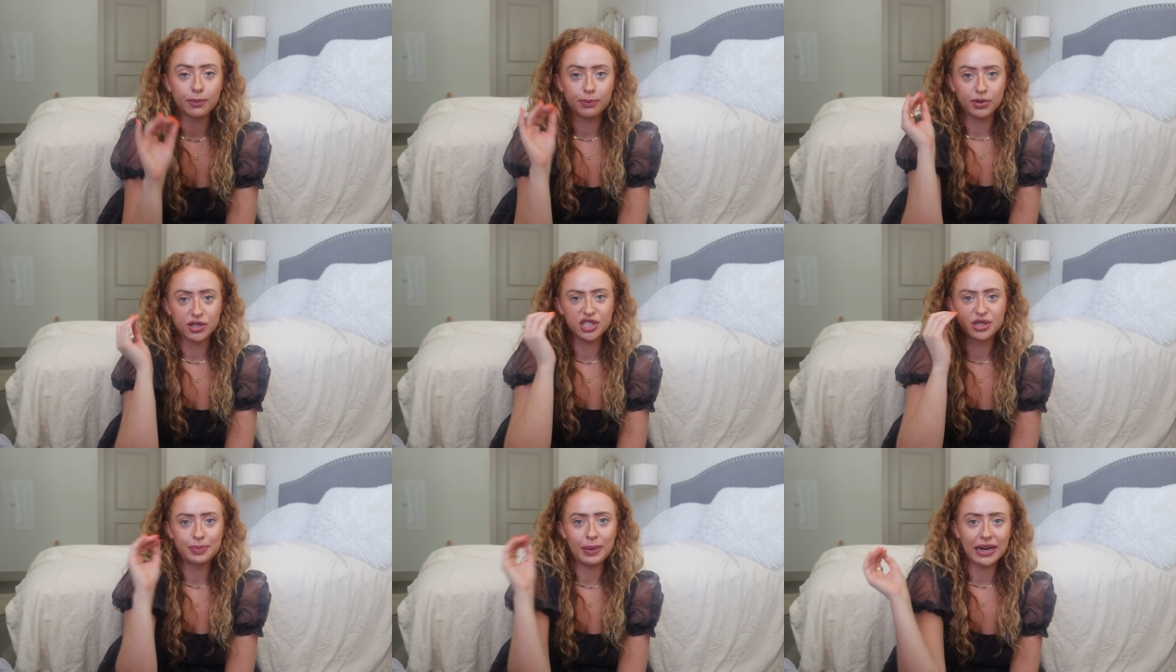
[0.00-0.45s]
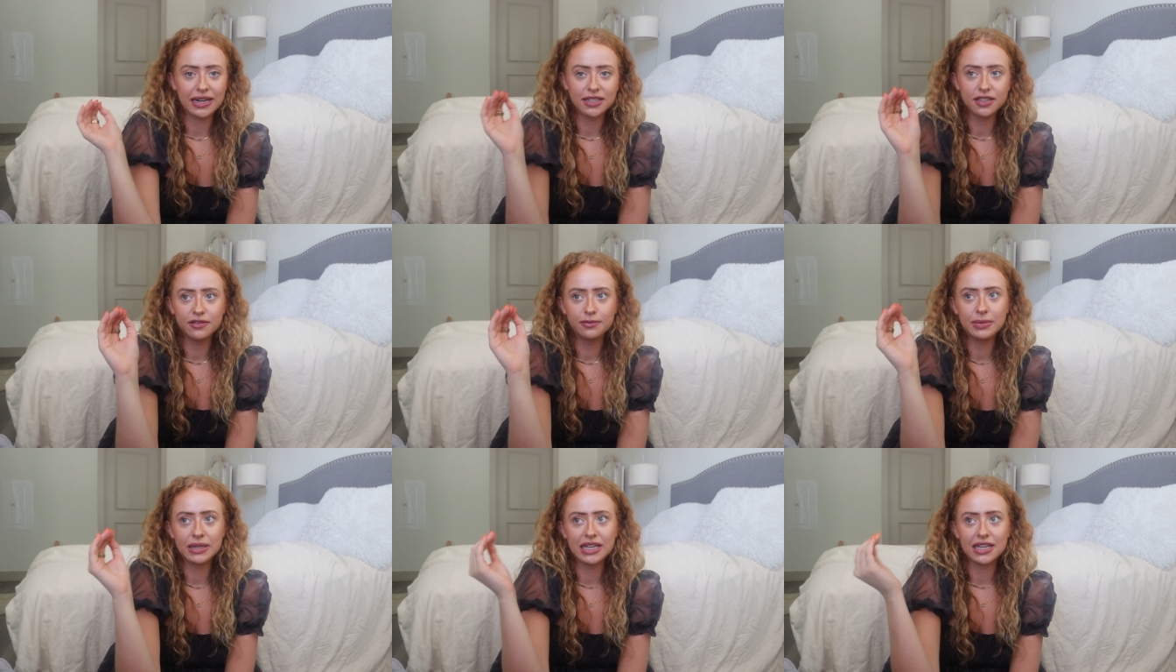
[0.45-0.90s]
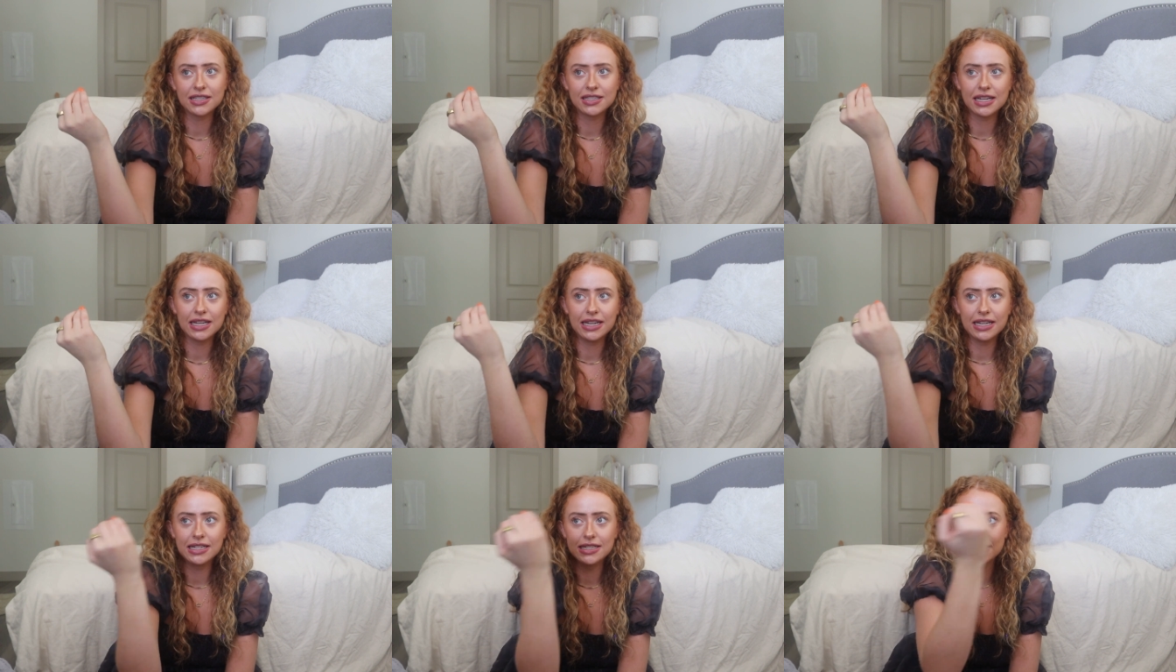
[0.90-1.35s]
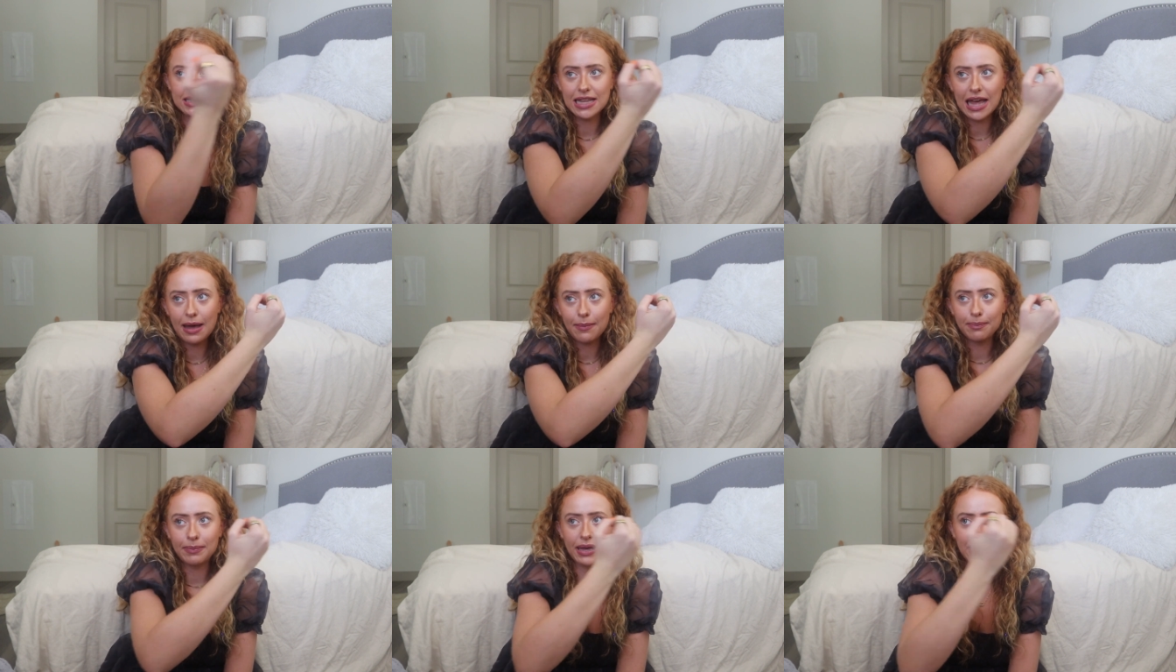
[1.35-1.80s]
on perspective, because it is
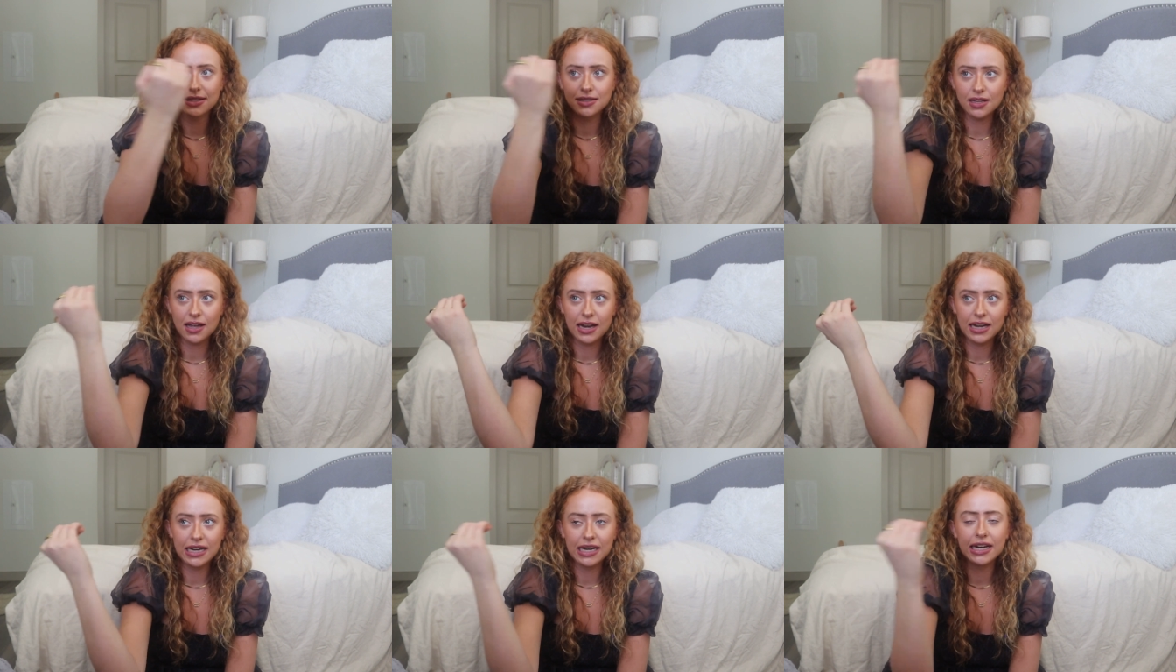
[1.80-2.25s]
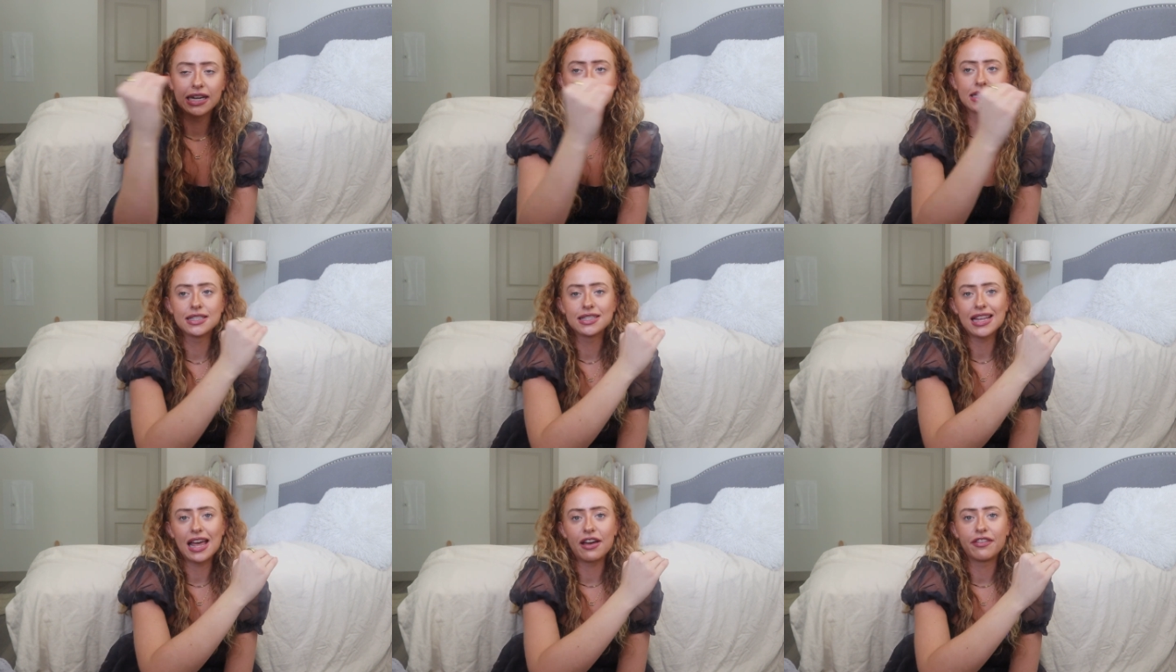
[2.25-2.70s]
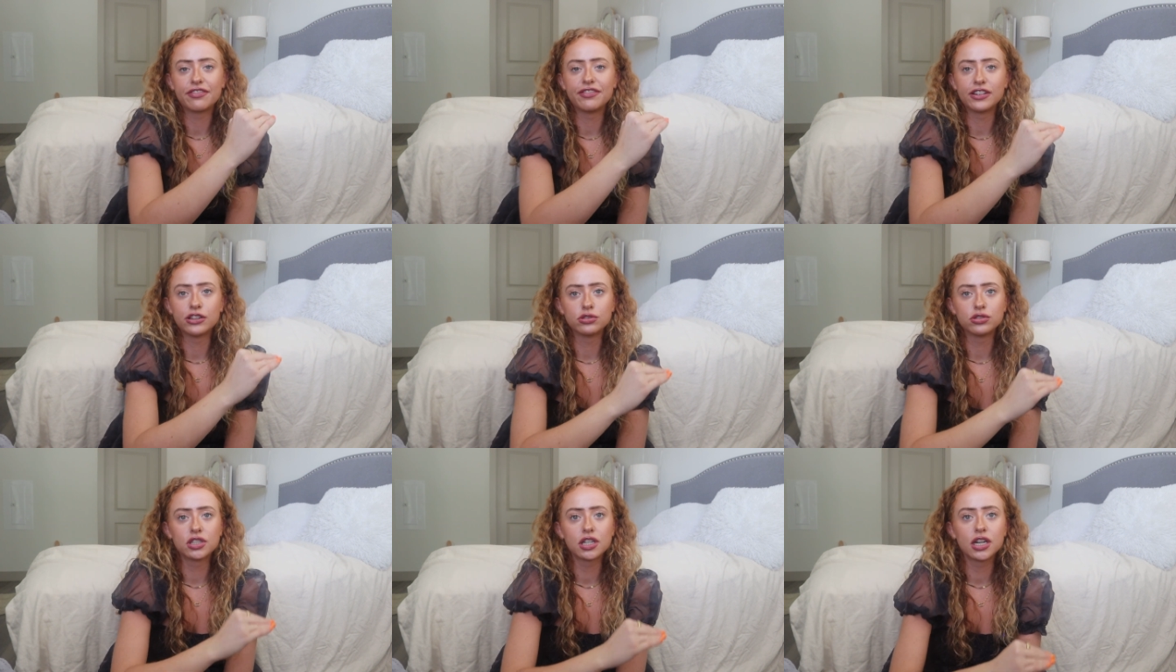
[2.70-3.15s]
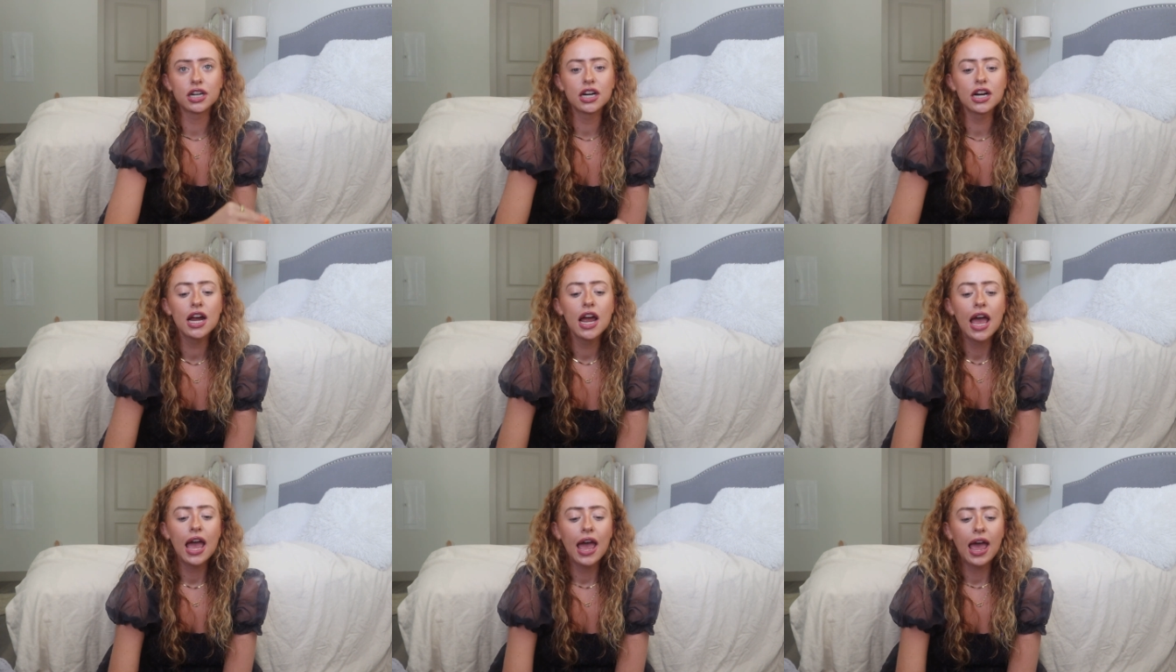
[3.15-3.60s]
that baseline, it is that filter.